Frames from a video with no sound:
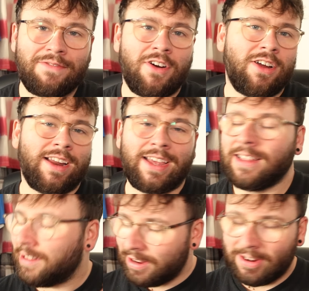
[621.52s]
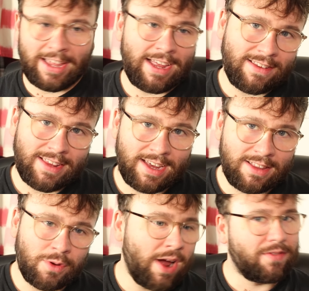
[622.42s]
And finally, really easy.
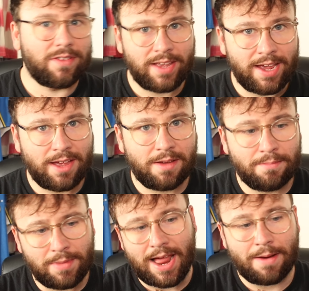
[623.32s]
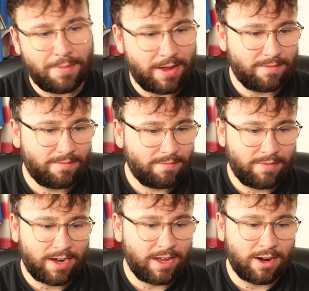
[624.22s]
Do I have to say it? Milan beat
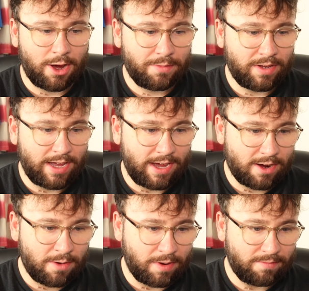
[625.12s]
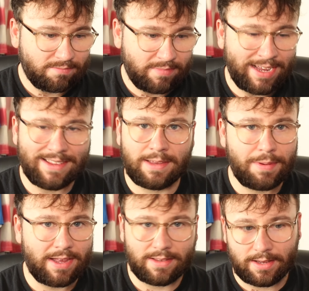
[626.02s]
fucking Leipzig here. Come on. Easy
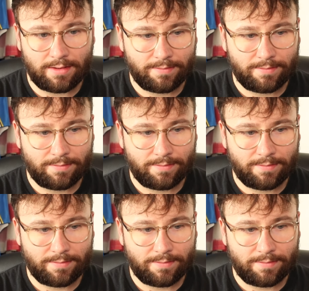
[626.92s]
peasy.